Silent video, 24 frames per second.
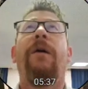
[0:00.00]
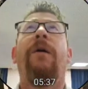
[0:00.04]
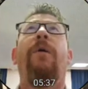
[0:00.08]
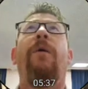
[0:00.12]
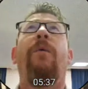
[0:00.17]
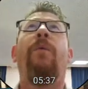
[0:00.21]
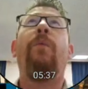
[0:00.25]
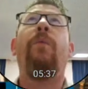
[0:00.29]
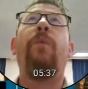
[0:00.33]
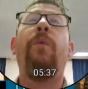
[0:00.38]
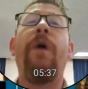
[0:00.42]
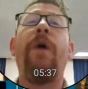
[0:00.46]

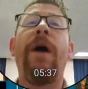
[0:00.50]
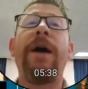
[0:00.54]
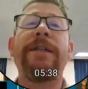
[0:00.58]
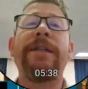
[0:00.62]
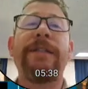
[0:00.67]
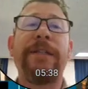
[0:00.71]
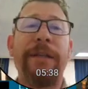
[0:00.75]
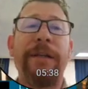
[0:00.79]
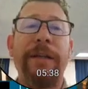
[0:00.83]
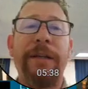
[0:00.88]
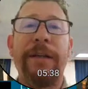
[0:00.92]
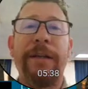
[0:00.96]

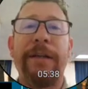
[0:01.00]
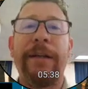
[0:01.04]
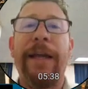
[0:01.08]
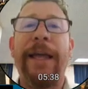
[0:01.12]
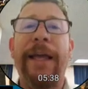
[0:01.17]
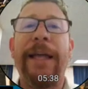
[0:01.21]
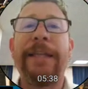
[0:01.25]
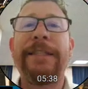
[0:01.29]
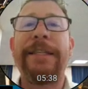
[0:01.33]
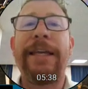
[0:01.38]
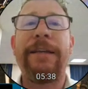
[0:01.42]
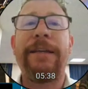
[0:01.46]
What?
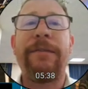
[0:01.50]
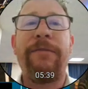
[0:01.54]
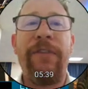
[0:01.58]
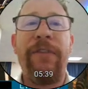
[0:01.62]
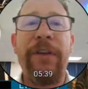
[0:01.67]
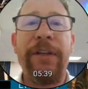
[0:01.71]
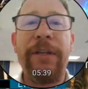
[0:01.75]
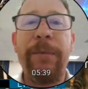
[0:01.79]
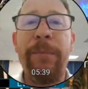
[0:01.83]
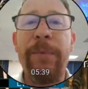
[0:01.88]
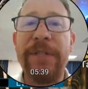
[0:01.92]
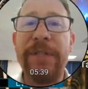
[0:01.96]
It's a
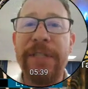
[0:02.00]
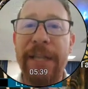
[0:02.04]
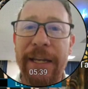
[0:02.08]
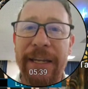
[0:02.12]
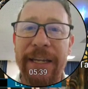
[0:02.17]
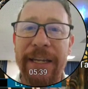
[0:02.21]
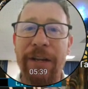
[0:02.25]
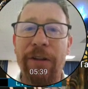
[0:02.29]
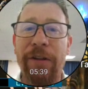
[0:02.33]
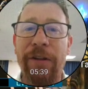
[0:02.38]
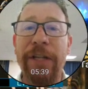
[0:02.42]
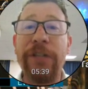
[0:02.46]
50%
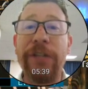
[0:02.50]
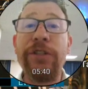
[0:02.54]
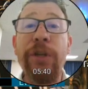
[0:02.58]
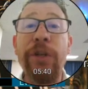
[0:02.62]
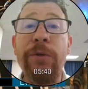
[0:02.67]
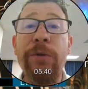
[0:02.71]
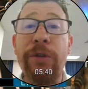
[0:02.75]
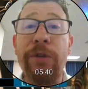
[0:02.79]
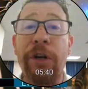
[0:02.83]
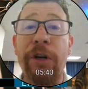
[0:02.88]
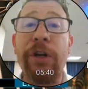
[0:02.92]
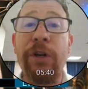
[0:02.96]
heal on a
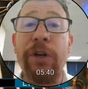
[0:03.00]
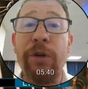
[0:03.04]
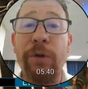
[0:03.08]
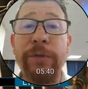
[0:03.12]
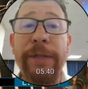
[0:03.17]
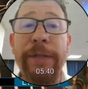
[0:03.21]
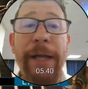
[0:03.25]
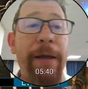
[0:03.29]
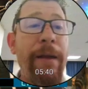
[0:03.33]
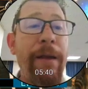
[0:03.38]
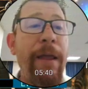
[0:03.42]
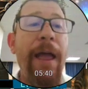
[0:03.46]
2-turn
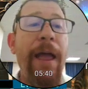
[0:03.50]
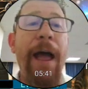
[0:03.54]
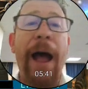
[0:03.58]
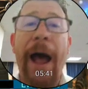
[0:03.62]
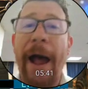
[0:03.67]
cooldown.